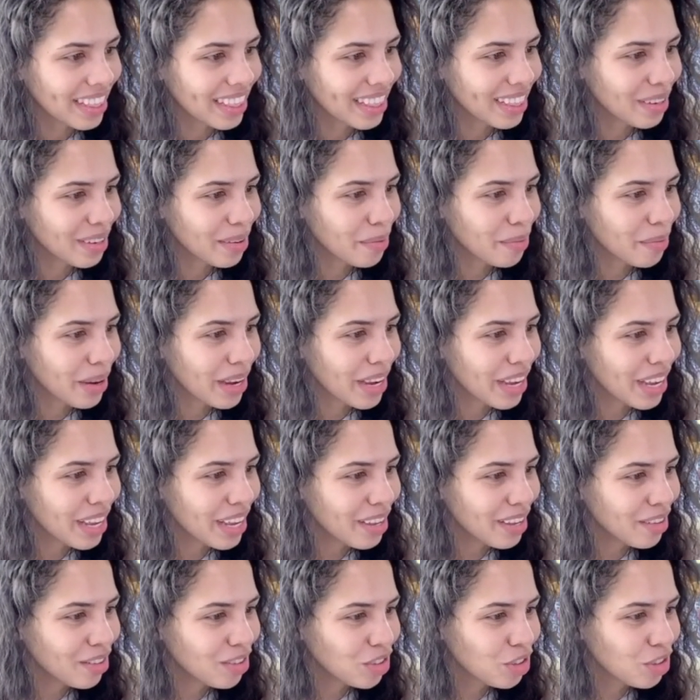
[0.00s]
The way
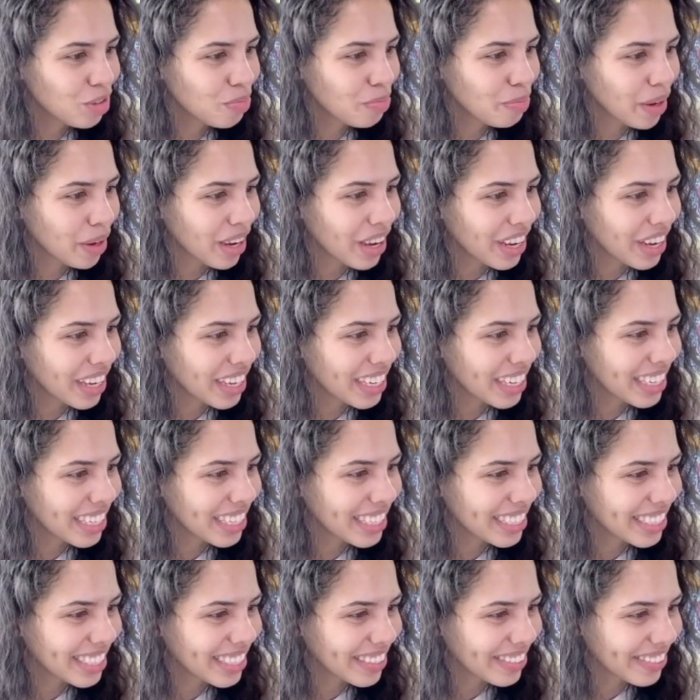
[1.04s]
you spawn
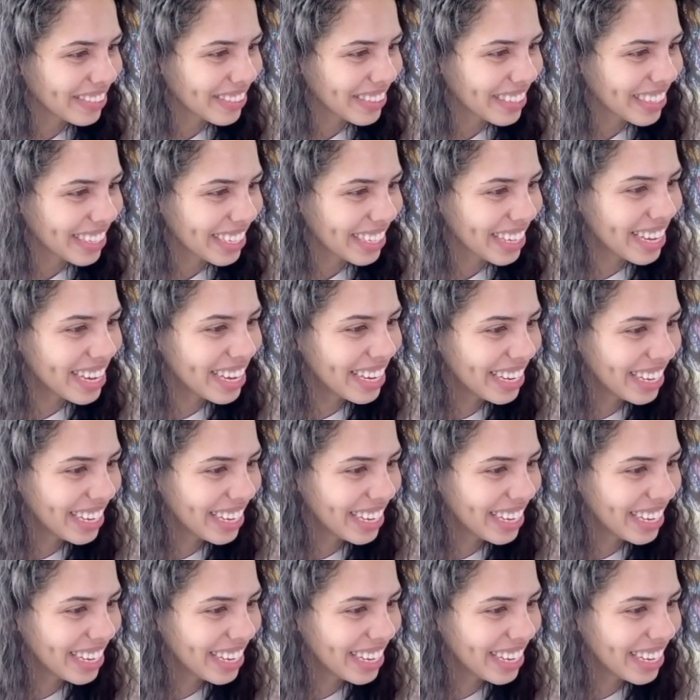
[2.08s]
is annoying.